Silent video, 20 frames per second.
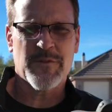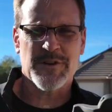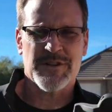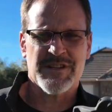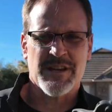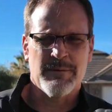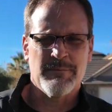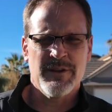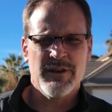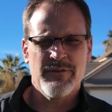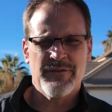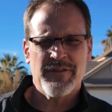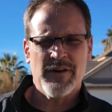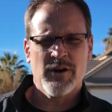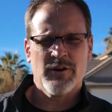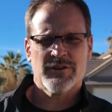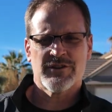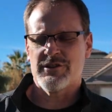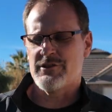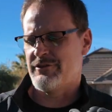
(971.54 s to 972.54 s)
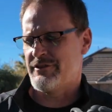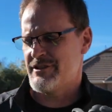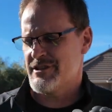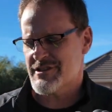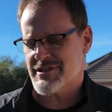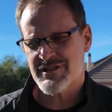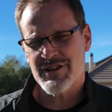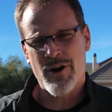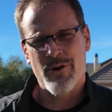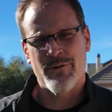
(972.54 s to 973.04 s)
for some of you folks, you
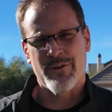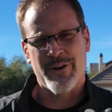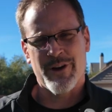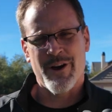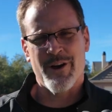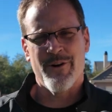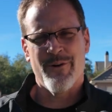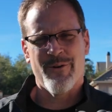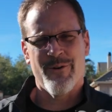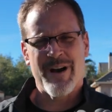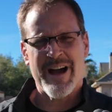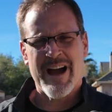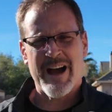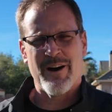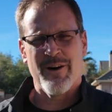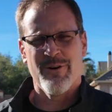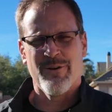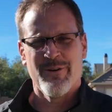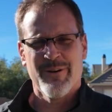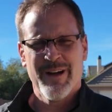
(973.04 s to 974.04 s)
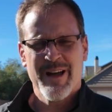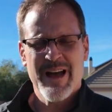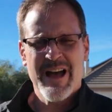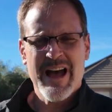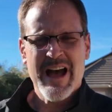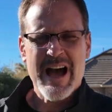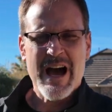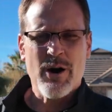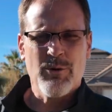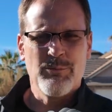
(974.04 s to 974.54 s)
just don't know how,
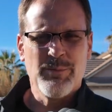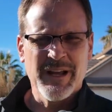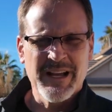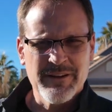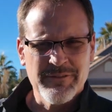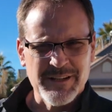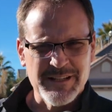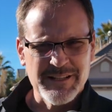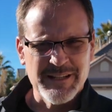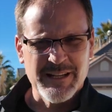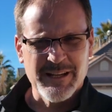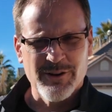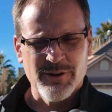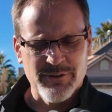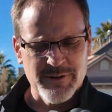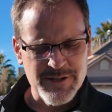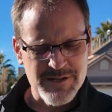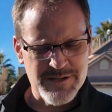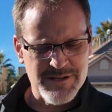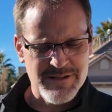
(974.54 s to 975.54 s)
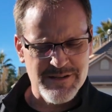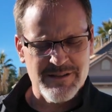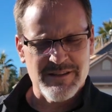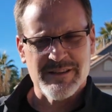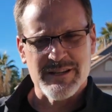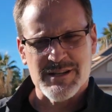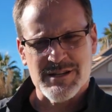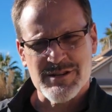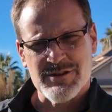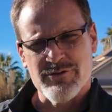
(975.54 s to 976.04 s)
how big of a deal this,
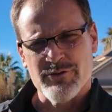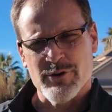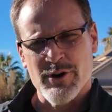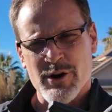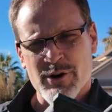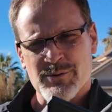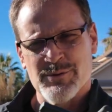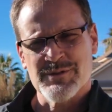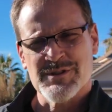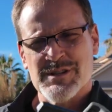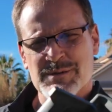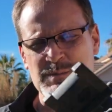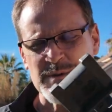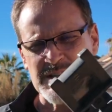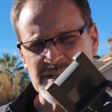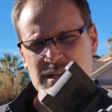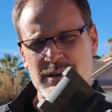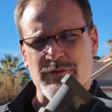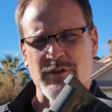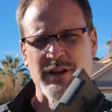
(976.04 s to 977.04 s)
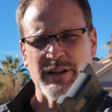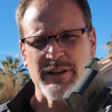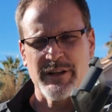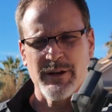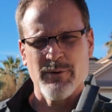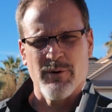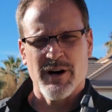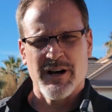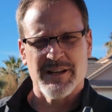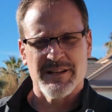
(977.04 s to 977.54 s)
this drone
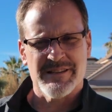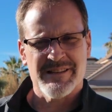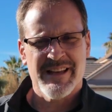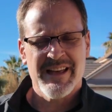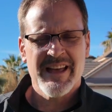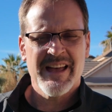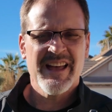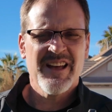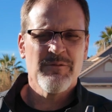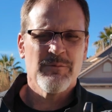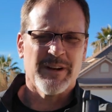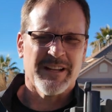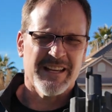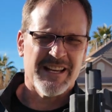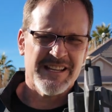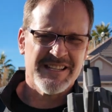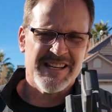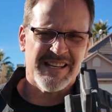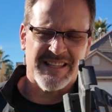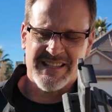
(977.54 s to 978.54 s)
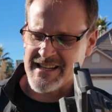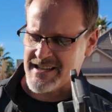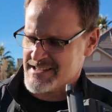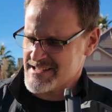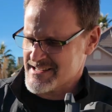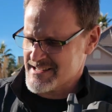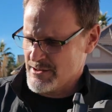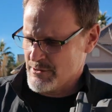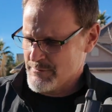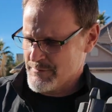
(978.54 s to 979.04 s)
specifically was. But yes, it
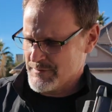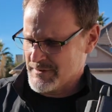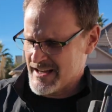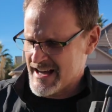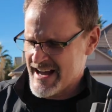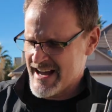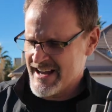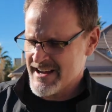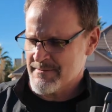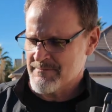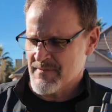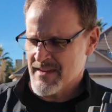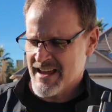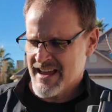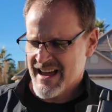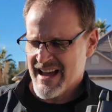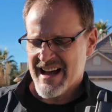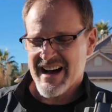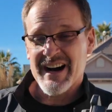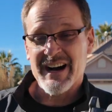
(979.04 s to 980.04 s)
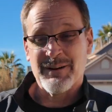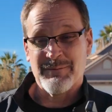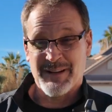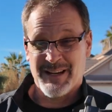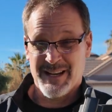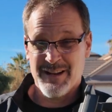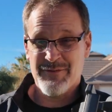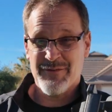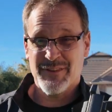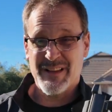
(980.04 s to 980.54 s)
does still fly. I
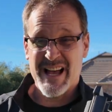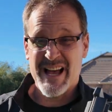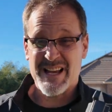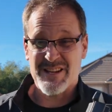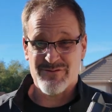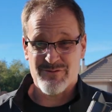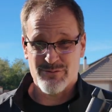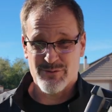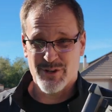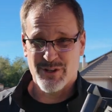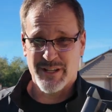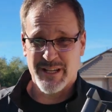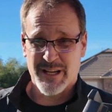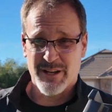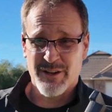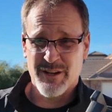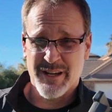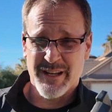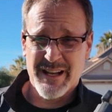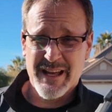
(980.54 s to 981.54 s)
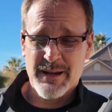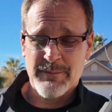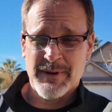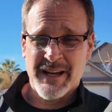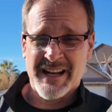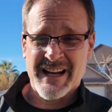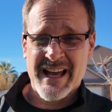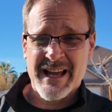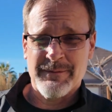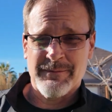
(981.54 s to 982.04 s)
mean, it flies really good. I
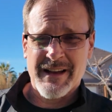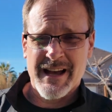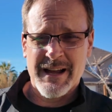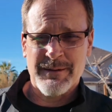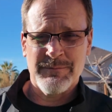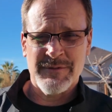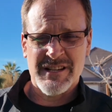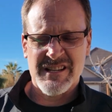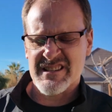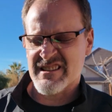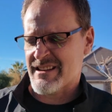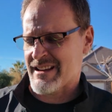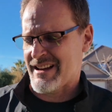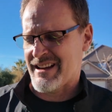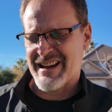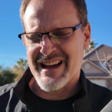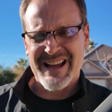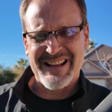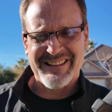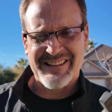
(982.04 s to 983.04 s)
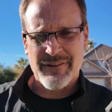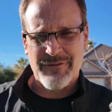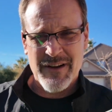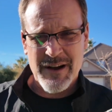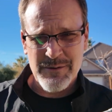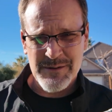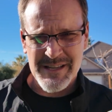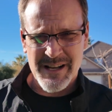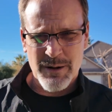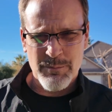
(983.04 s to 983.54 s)
mean, I, am just, uh, I, if
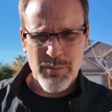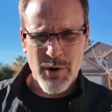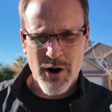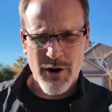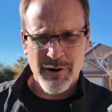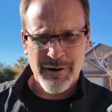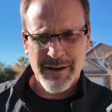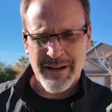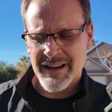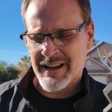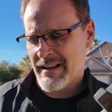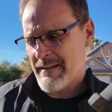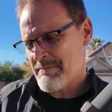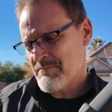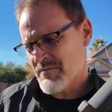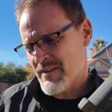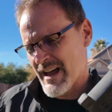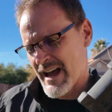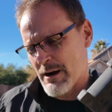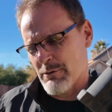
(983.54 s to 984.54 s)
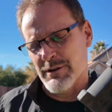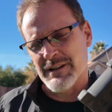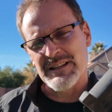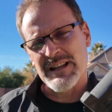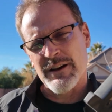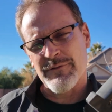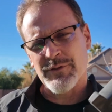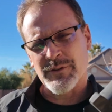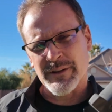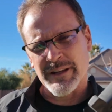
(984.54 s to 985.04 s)
I was at a park, I would
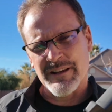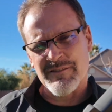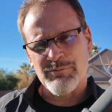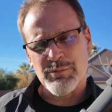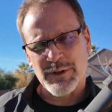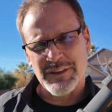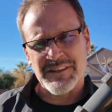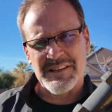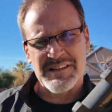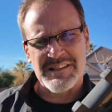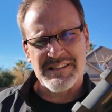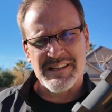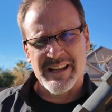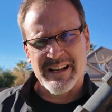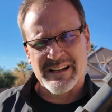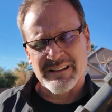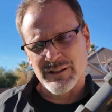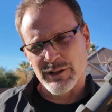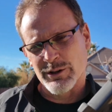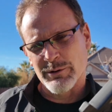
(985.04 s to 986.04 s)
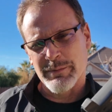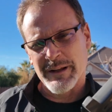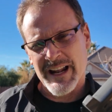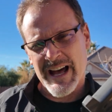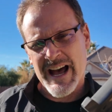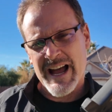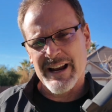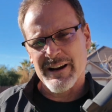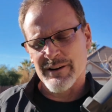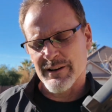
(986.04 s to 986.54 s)
definitely put this thing a little bit
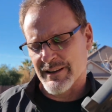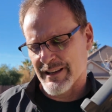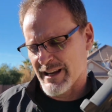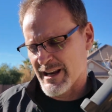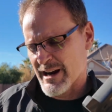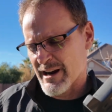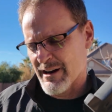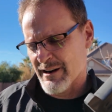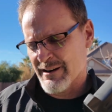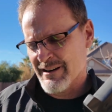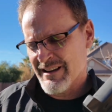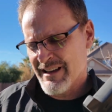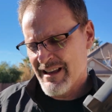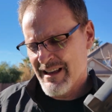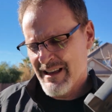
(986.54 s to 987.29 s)
higher in the air.